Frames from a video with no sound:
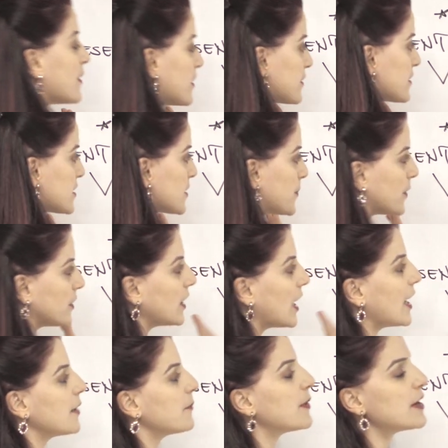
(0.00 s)
participle
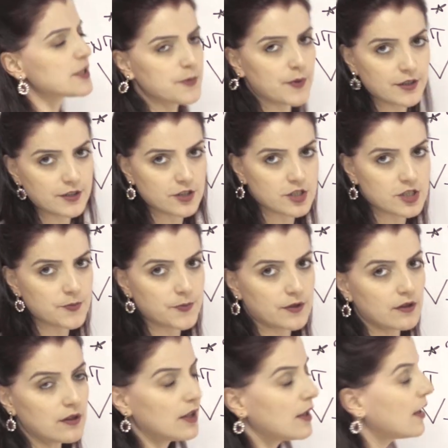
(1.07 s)
and past
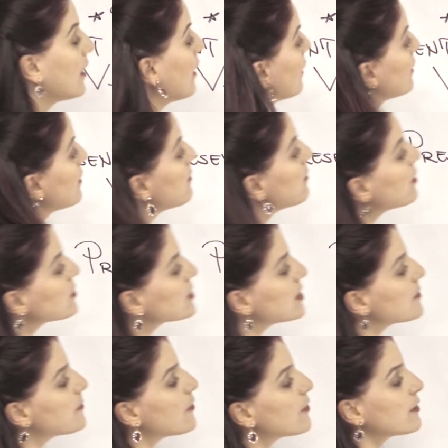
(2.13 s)
participle, the most
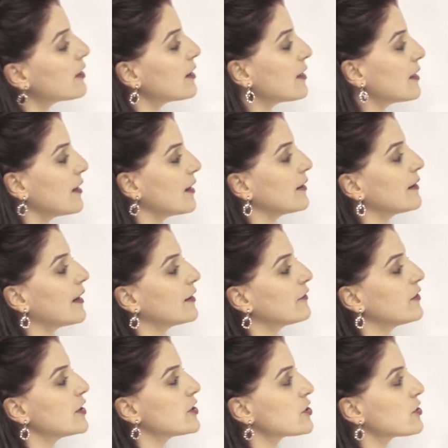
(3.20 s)
important thing that
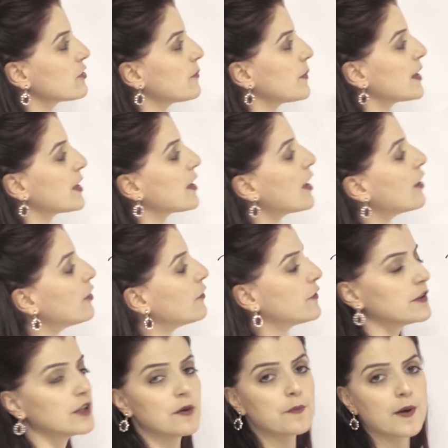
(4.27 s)
we should be
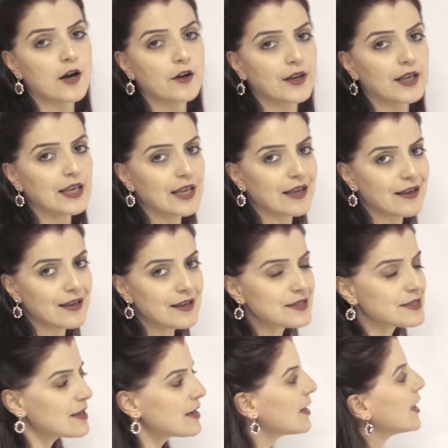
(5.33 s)
careful about is
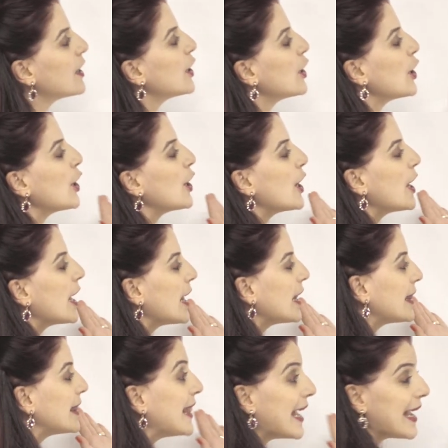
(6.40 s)

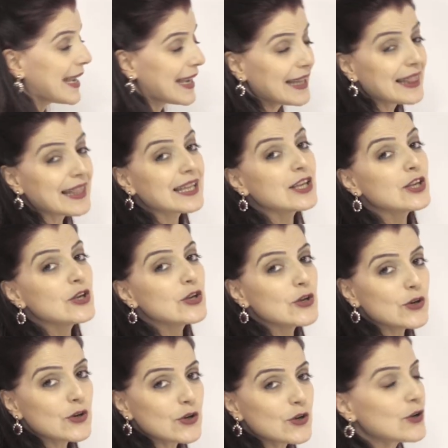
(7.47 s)
that
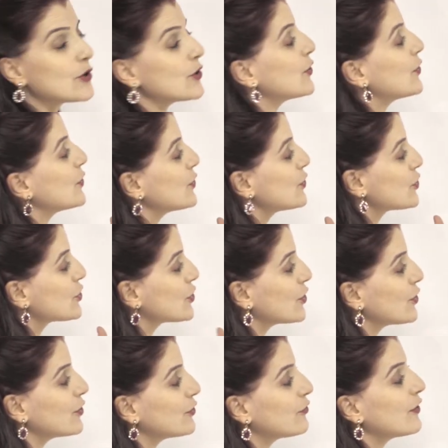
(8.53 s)
you
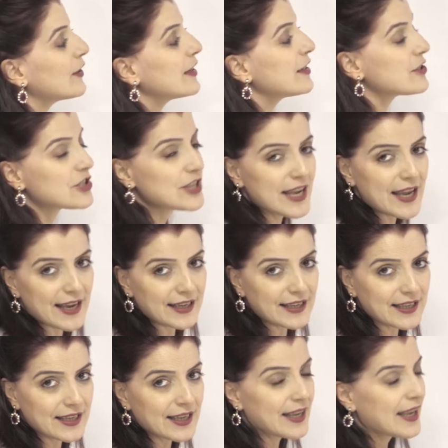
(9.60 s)
should check,
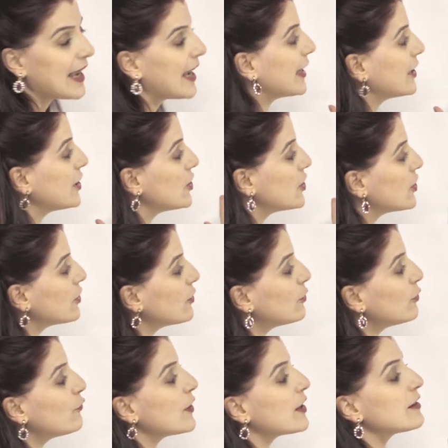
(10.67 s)
and you
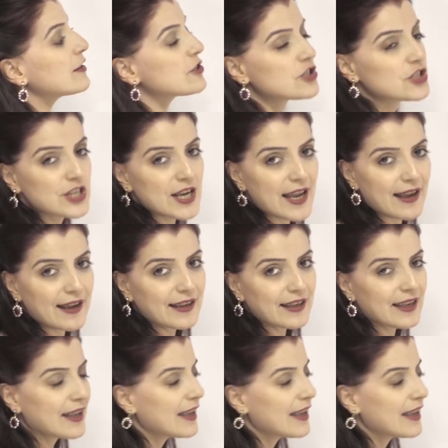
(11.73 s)
will check